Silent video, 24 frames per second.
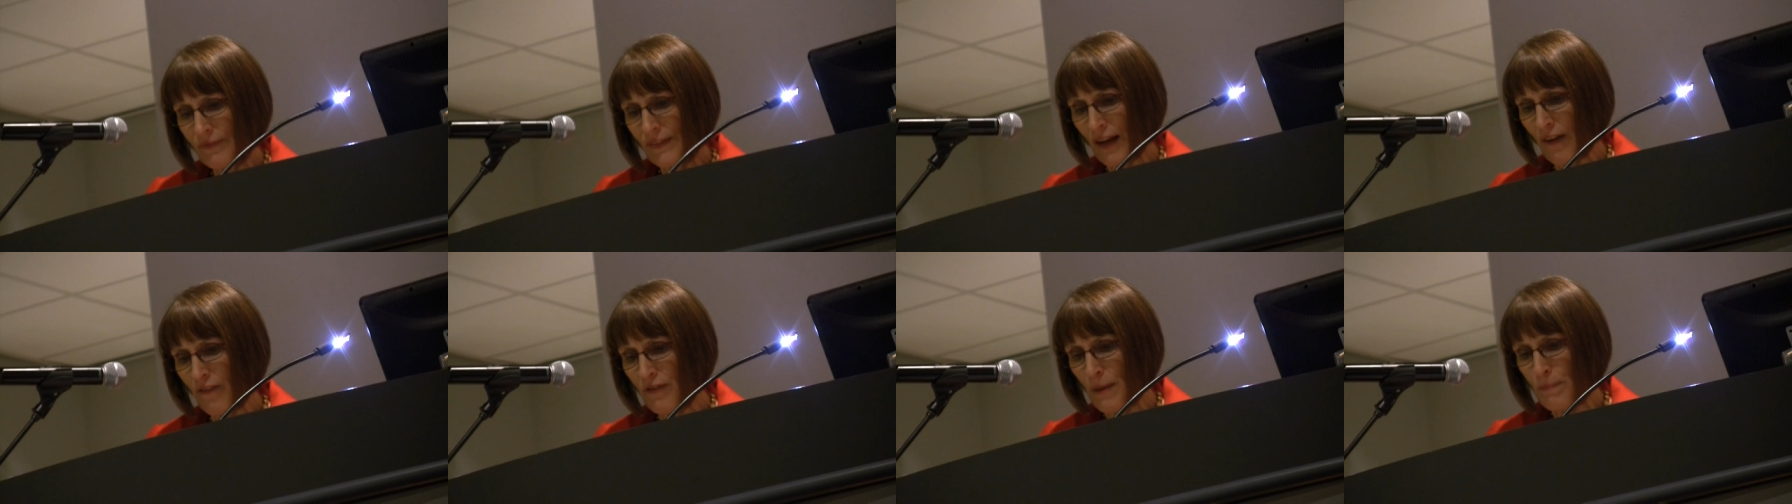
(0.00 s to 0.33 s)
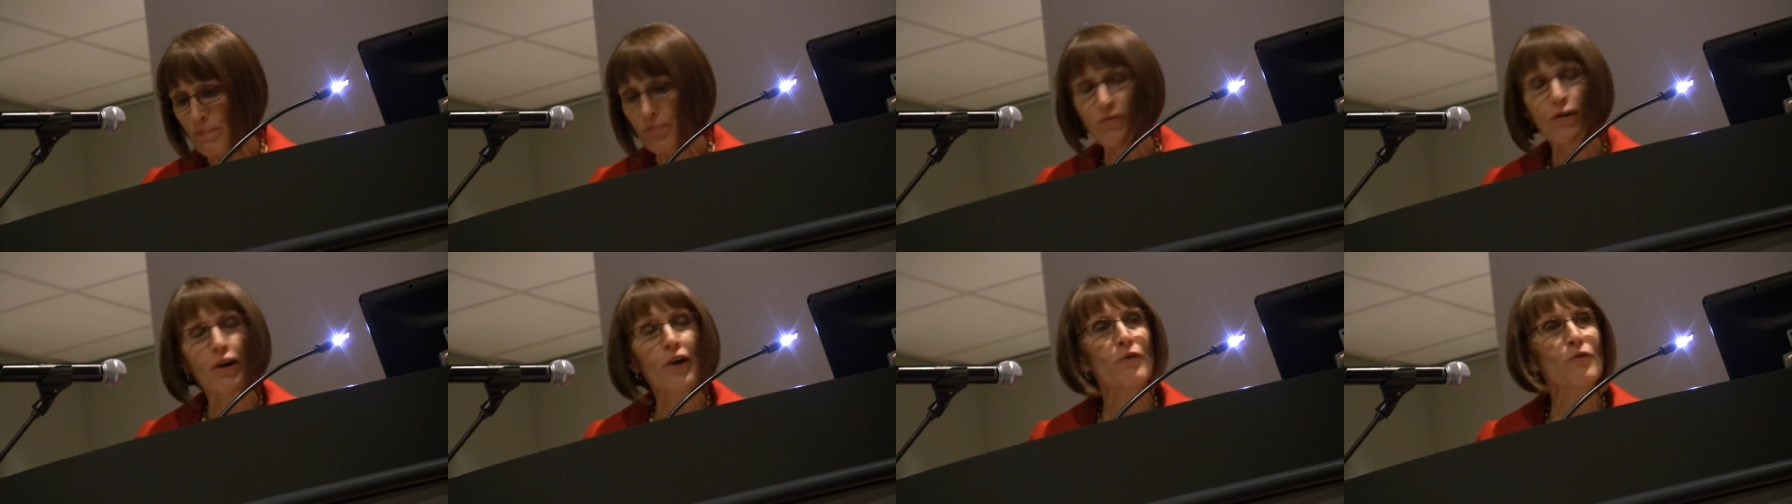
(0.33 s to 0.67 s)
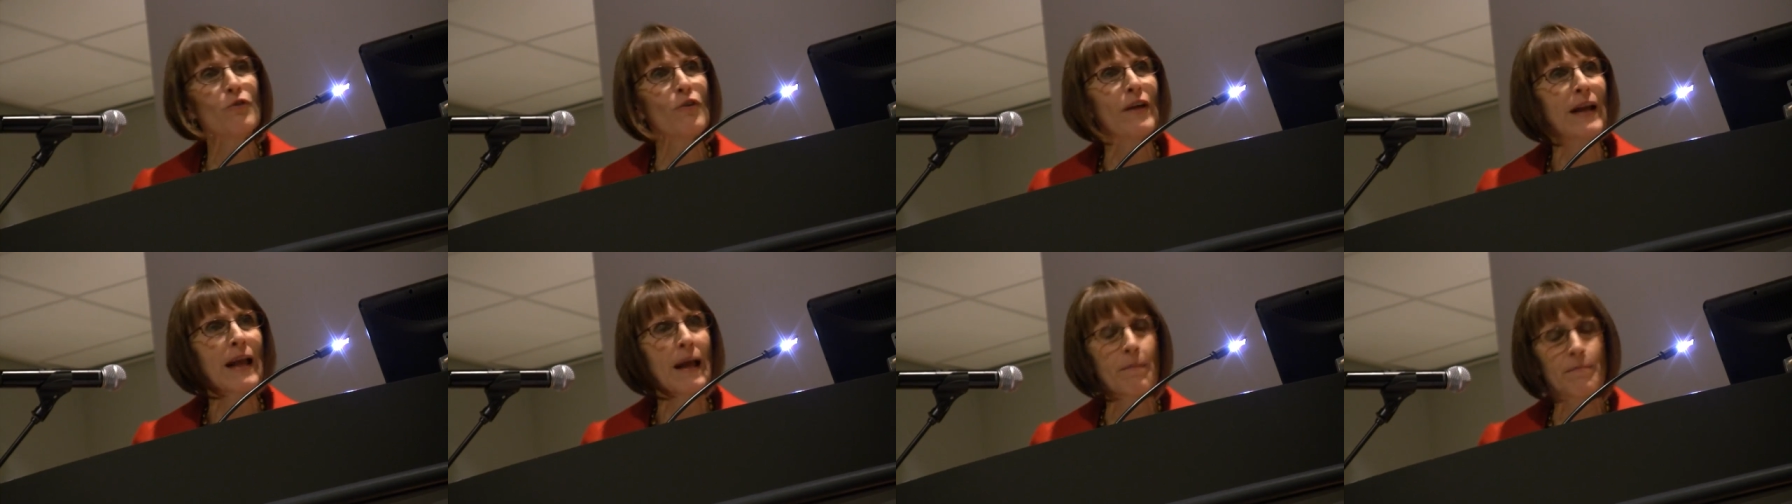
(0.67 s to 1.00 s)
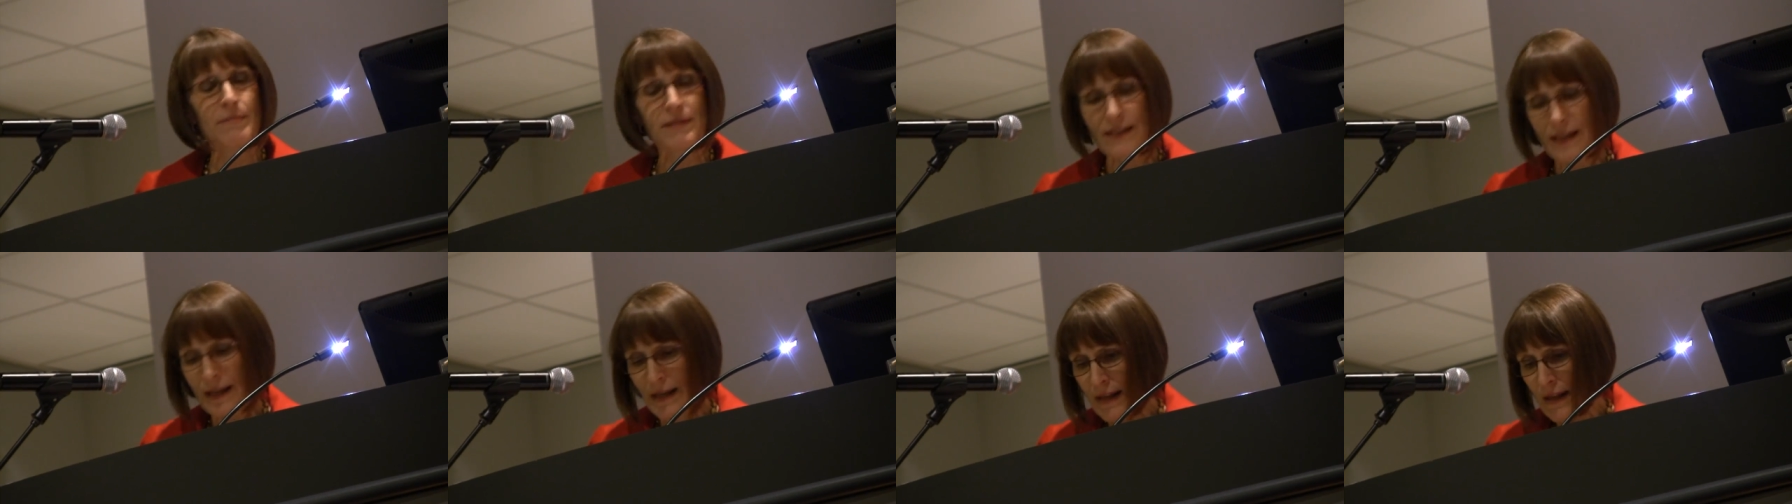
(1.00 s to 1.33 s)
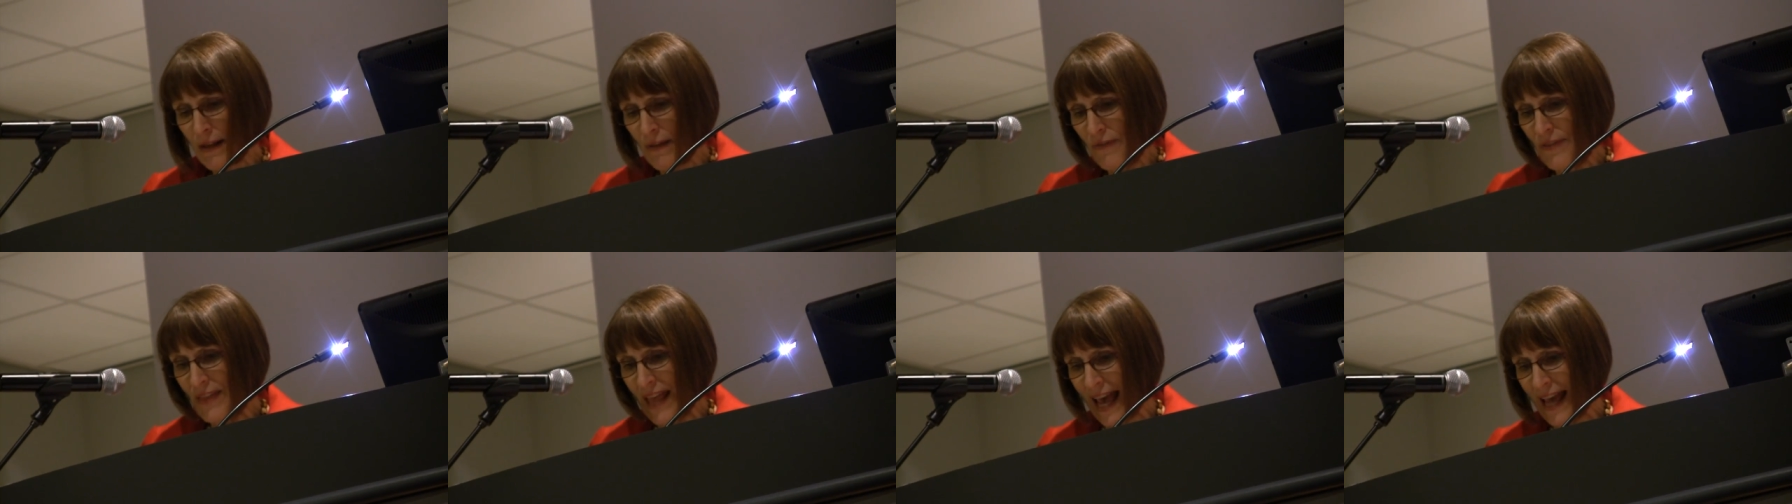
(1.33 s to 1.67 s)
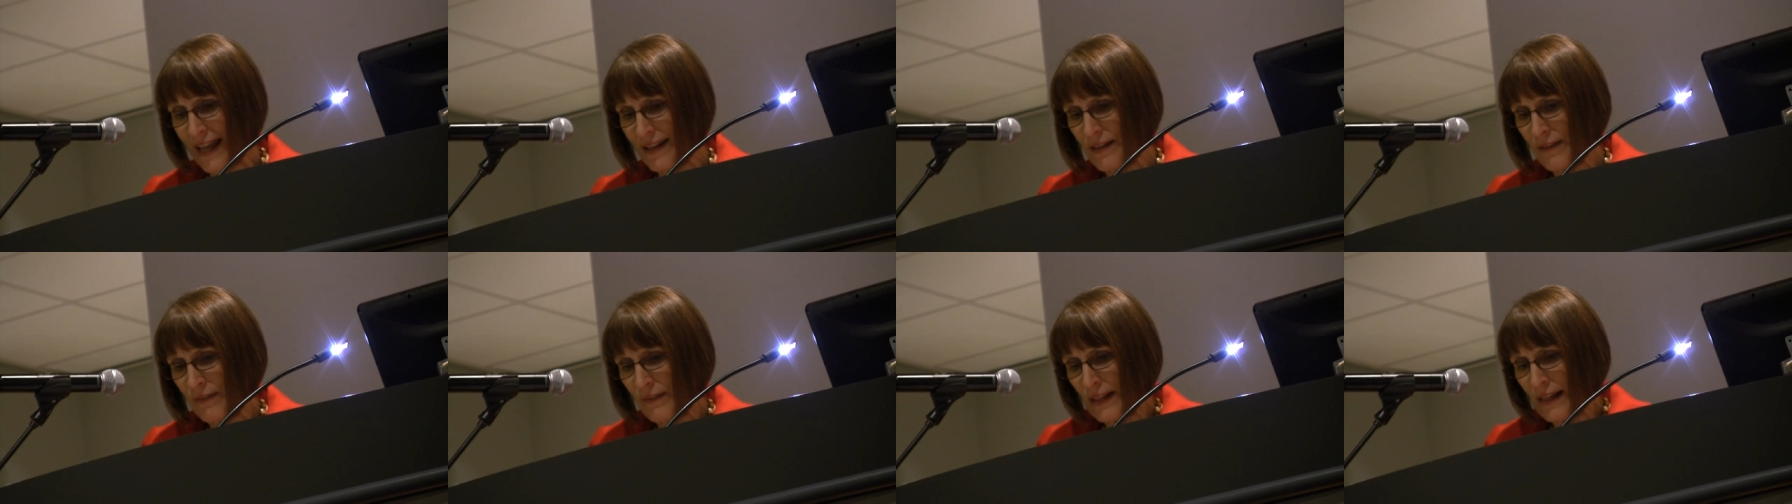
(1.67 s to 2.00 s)
of the programs
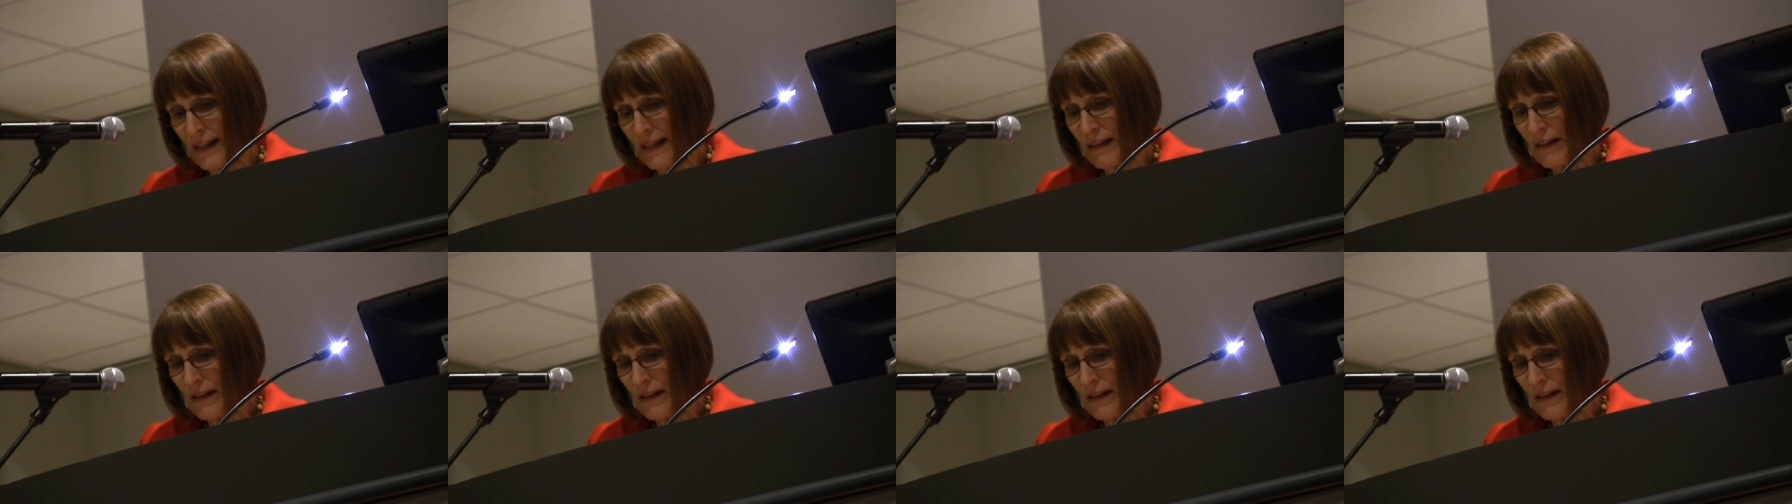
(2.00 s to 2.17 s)
that